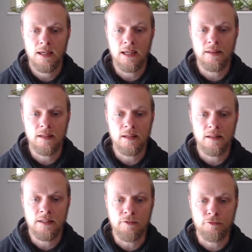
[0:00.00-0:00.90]
And
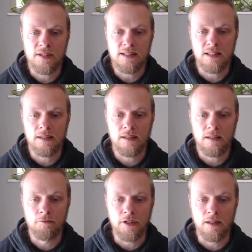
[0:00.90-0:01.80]
the difference in
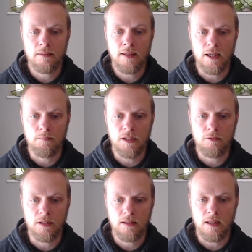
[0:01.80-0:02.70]
real time
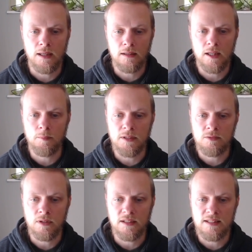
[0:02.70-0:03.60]
between k and
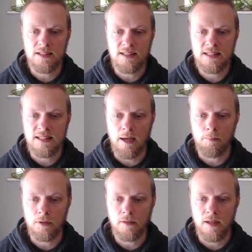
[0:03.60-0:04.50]
k+1 is this
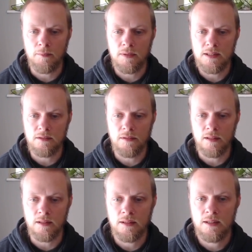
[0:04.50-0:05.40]
sample time, so
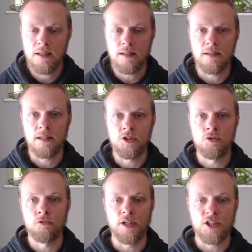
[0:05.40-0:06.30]
the
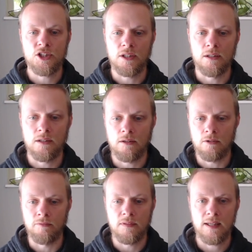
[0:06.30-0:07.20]
duration
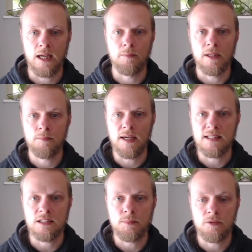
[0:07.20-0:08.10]
of time that
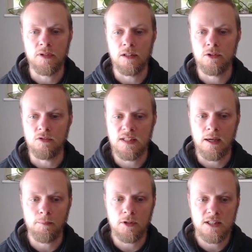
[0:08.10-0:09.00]
passes between two
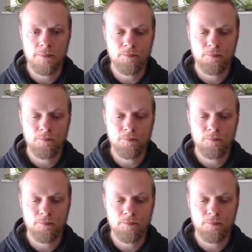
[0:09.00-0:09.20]
samples.